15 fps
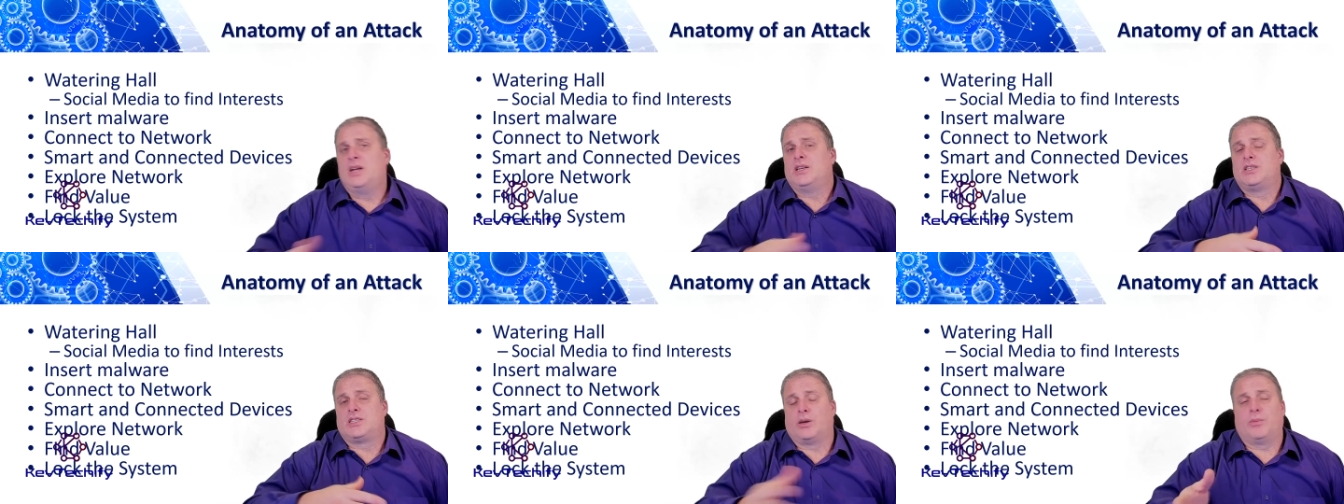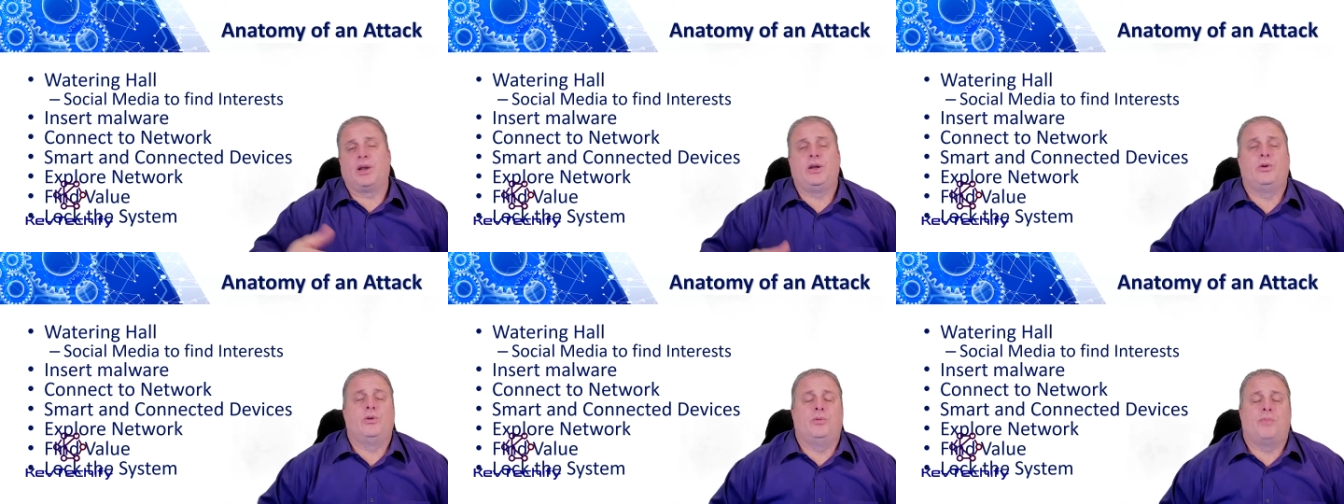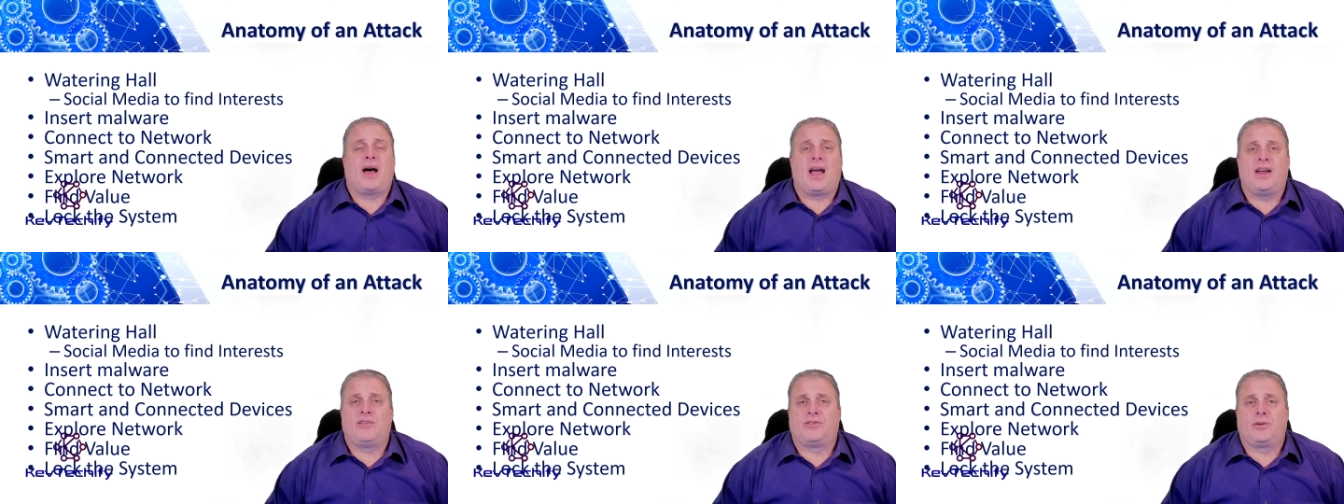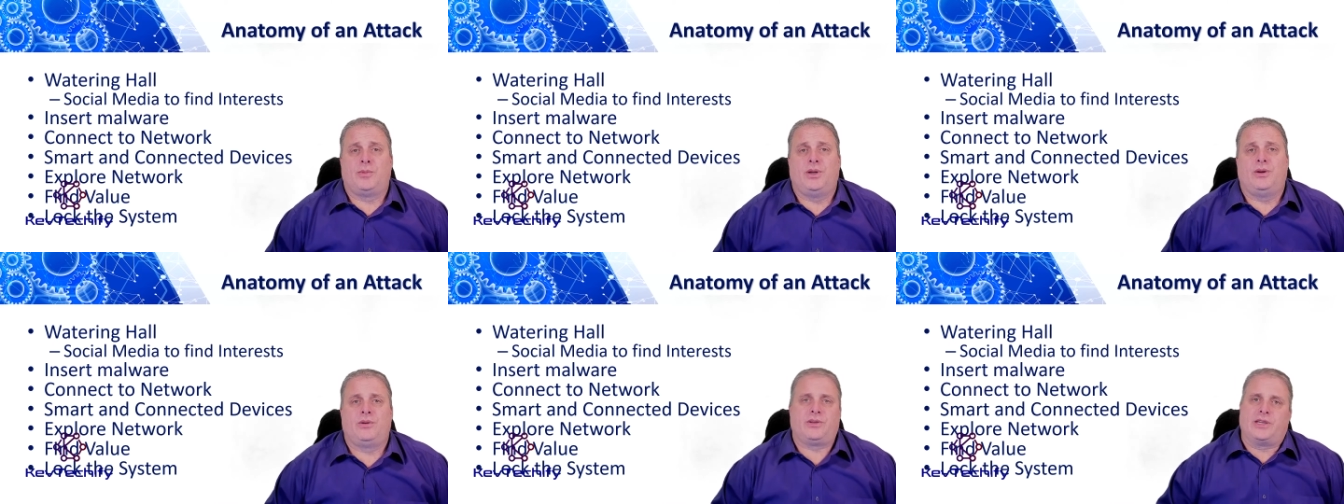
somebody who would buy it from you.